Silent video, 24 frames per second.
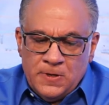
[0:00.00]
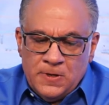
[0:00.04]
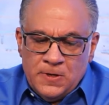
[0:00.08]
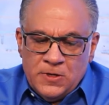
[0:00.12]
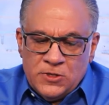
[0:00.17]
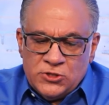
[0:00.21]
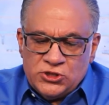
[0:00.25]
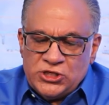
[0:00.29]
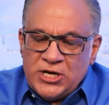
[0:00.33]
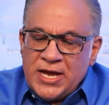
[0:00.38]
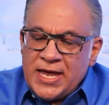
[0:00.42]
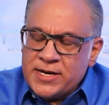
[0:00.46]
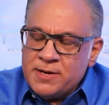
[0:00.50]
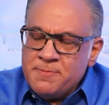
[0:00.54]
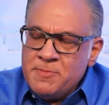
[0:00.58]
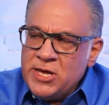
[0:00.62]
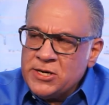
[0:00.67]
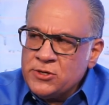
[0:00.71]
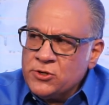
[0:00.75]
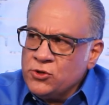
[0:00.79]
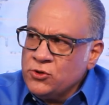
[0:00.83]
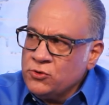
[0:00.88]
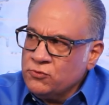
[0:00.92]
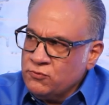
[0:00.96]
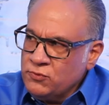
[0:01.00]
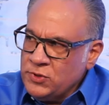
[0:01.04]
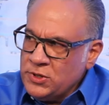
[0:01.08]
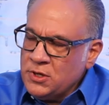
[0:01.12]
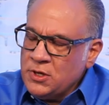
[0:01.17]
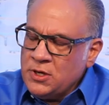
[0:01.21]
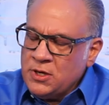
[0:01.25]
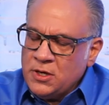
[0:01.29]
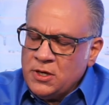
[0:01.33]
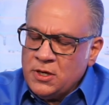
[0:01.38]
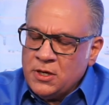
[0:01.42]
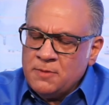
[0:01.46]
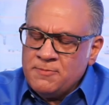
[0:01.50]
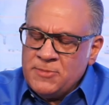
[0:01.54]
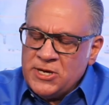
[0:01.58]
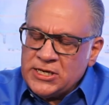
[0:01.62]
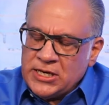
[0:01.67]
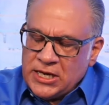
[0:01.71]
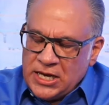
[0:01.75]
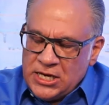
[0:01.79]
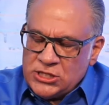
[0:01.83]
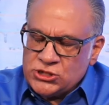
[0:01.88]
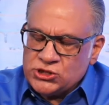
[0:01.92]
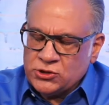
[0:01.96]
she had a medical re- uh, a
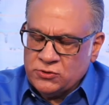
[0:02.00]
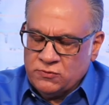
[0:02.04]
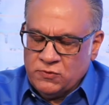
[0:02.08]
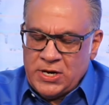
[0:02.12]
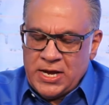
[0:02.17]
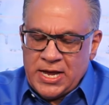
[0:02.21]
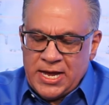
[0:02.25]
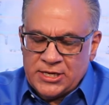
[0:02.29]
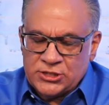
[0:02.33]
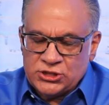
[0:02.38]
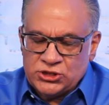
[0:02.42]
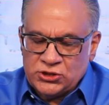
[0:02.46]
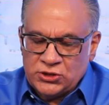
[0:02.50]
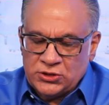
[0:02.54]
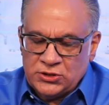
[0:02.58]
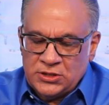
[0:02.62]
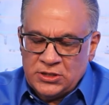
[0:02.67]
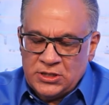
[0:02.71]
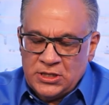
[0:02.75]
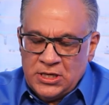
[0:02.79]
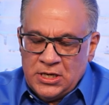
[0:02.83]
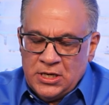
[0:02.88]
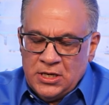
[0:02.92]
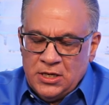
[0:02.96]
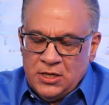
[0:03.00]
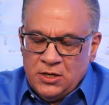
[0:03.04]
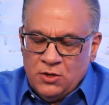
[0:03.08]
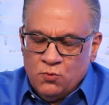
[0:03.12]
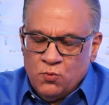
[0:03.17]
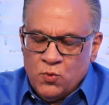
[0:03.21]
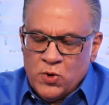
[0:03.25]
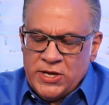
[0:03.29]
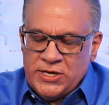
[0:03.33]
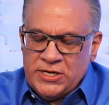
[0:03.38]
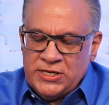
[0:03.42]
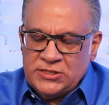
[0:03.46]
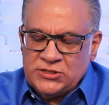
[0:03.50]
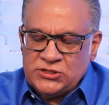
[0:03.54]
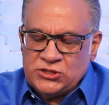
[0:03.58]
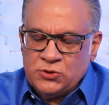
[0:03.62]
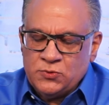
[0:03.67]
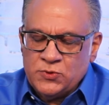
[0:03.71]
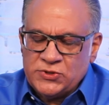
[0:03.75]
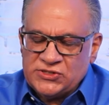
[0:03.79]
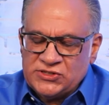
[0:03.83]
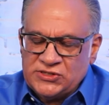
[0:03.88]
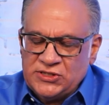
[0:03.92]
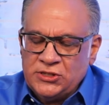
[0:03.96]
medication reaction, went
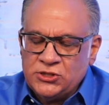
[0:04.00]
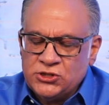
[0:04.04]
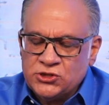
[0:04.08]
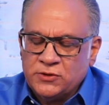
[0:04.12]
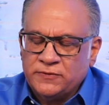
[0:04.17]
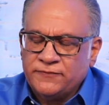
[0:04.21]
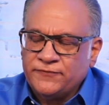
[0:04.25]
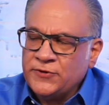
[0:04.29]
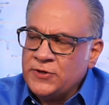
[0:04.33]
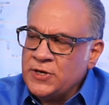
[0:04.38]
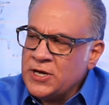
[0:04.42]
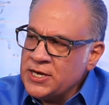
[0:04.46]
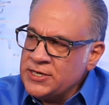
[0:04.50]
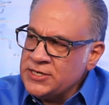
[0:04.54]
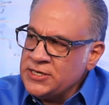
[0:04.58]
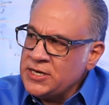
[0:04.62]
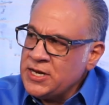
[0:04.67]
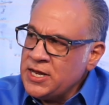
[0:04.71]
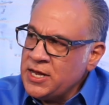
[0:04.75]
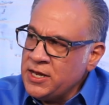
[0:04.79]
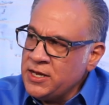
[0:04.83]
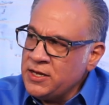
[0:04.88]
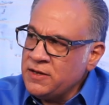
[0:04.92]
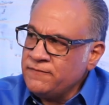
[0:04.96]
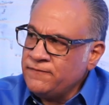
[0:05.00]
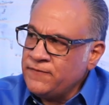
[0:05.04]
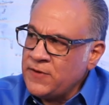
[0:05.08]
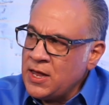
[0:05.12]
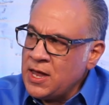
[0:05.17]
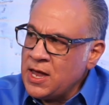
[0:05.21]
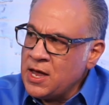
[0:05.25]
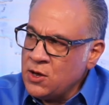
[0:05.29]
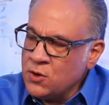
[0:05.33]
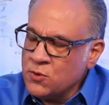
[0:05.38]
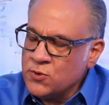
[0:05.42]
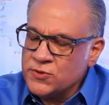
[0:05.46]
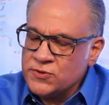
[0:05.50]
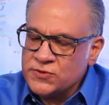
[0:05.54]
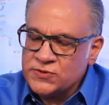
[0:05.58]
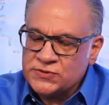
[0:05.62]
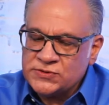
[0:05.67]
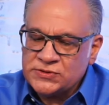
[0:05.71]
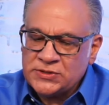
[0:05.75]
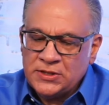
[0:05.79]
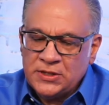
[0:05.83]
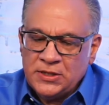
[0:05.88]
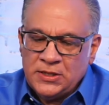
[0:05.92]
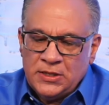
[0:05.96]
into a seizure for nine and a half
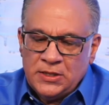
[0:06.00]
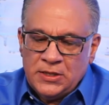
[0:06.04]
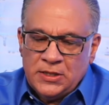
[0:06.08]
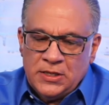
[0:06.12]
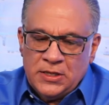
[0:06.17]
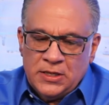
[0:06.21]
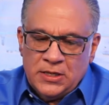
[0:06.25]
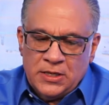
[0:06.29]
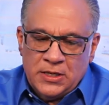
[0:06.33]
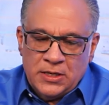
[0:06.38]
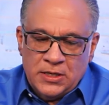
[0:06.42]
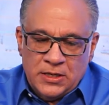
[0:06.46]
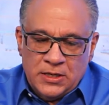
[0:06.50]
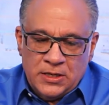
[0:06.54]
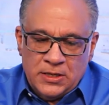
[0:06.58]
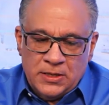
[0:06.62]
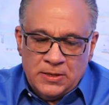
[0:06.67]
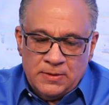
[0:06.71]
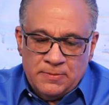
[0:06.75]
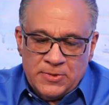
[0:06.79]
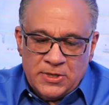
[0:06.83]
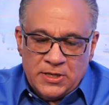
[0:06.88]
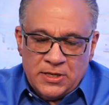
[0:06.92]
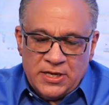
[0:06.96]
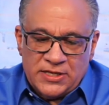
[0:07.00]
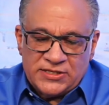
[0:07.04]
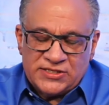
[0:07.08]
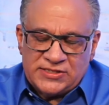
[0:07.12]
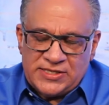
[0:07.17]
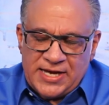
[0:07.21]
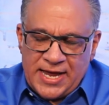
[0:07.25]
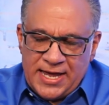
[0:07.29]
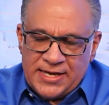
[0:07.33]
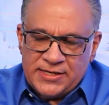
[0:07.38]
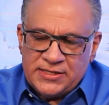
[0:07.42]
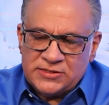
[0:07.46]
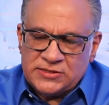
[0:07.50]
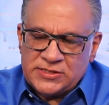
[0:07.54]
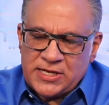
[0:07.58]
hours, um, a status